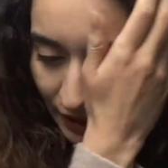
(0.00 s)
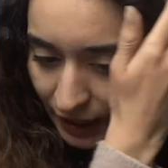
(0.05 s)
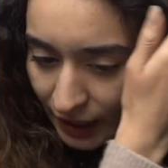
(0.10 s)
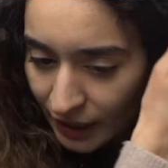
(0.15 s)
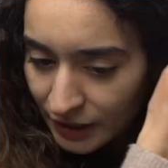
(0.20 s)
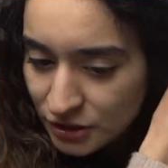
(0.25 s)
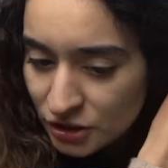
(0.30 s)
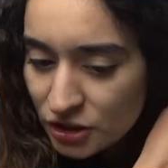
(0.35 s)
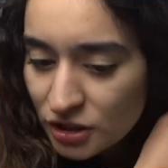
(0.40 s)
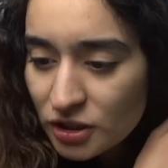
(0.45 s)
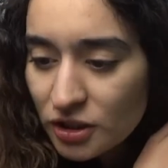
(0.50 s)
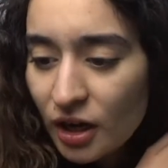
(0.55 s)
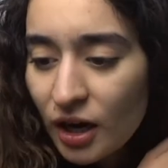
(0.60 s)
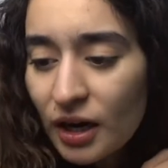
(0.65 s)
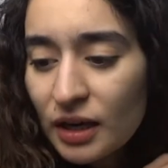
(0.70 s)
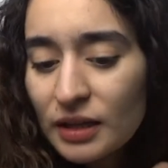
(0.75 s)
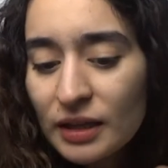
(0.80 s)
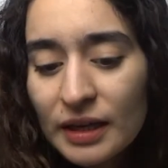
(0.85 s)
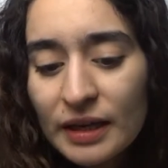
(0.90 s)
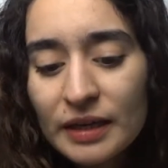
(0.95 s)
I just
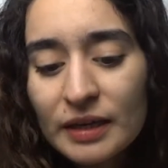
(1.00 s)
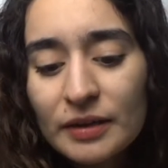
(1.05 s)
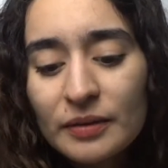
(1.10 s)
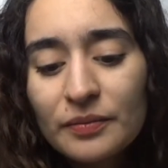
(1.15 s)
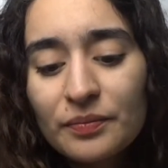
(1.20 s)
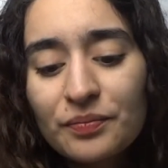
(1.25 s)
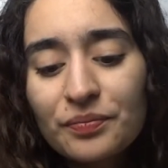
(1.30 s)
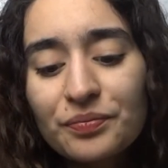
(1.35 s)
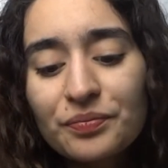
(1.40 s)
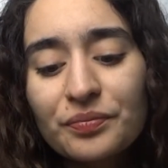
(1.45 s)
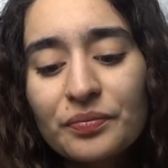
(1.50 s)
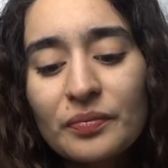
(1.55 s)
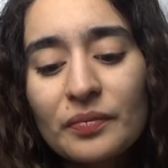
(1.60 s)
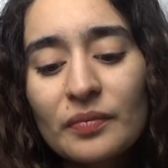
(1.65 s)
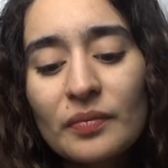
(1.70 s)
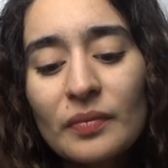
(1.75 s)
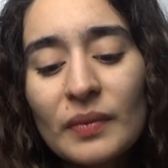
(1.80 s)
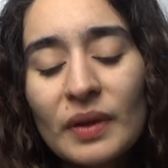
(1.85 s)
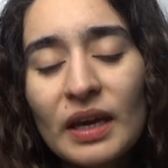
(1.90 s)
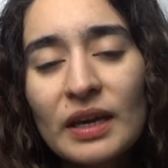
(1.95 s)
thought, like,
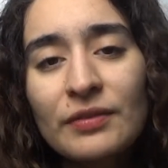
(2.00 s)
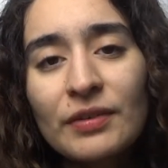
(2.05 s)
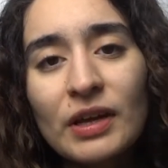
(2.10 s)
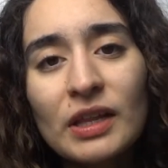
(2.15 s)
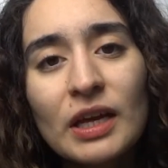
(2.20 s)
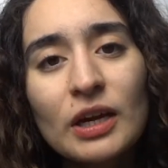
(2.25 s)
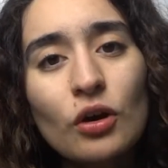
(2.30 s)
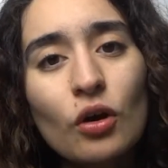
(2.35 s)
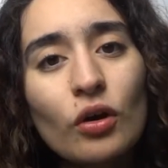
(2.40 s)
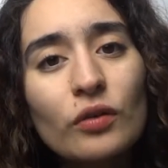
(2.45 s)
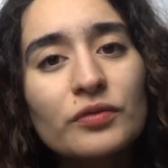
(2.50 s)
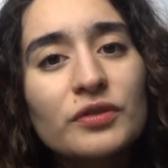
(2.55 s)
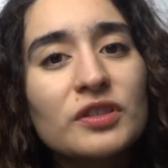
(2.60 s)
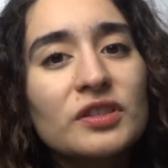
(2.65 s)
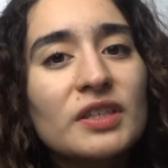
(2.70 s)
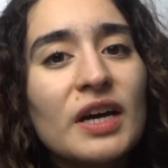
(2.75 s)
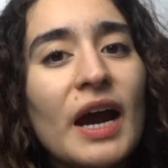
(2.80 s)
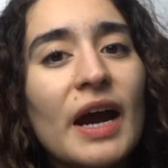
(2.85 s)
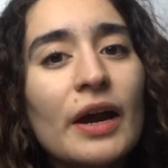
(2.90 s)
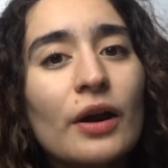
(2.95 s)
if I let go of
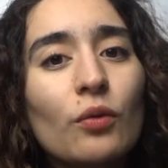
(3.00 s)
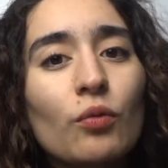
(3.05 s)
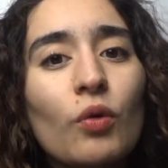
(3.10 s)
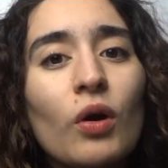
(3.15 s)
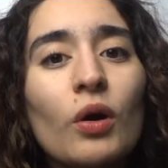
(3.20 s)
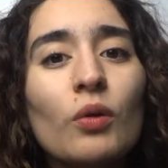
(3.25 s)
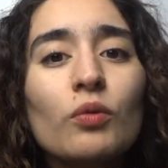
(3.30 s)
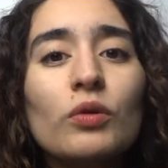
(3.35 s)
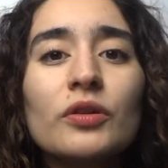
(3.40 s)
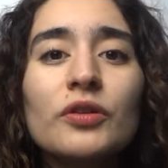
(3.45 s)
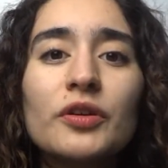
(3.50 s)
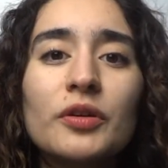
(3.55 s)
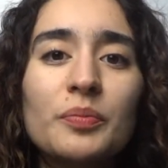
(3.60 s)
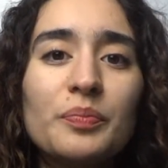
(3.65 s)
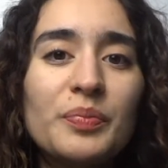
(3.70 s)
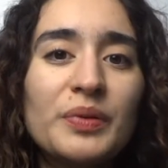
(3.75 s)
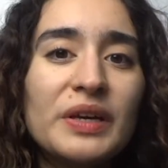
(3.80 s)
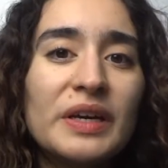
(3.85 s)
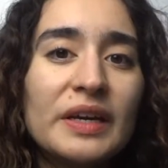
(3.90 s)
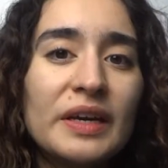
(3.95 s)
desire, what will there
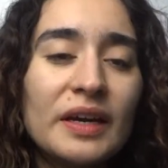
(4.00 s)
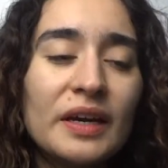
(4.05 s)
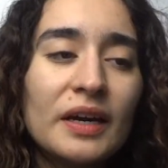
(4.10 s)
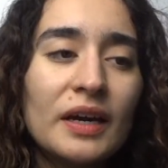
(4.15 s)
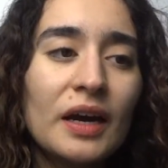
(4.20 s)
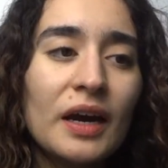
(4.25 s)
be?